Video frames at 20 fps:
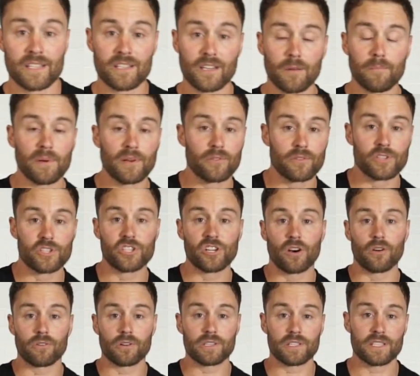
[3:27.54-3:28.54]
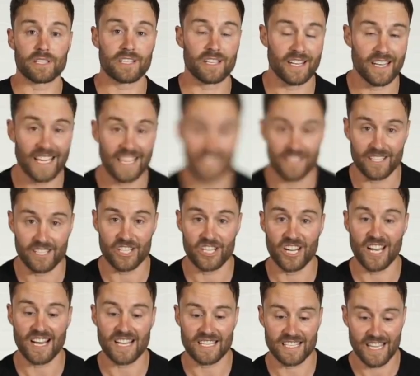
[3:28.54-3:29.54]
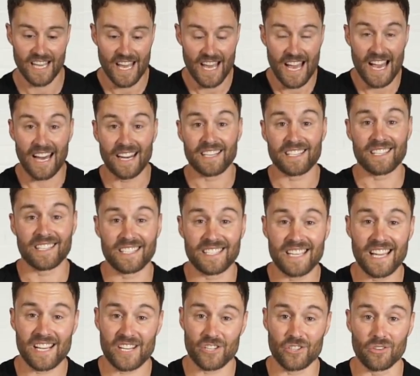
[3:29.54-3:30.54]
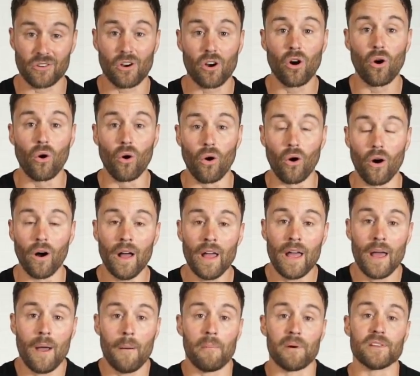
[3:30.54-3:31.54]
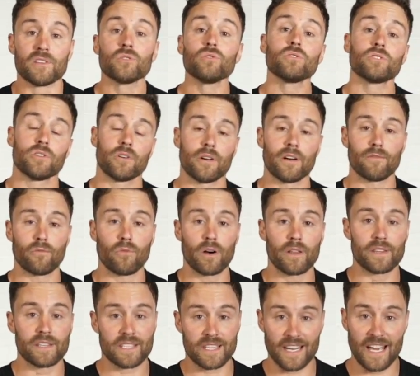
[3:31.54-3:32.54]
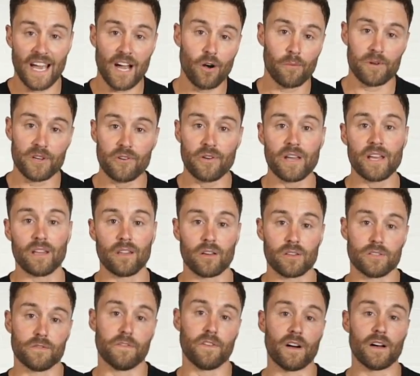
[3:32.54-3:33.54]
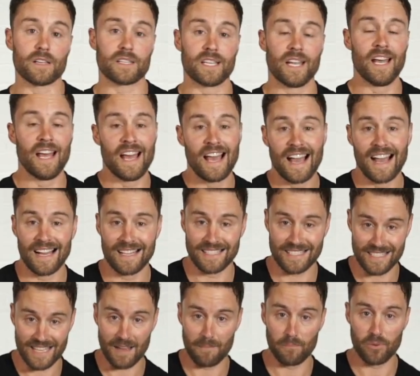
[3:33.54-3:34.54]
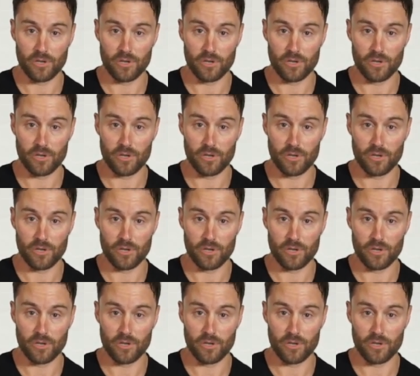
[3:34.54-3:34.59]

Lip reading: going to build the shoulders, it's going to hit the chest, and it's going to test your core. But it's also another one that's going to help you hit those first handstand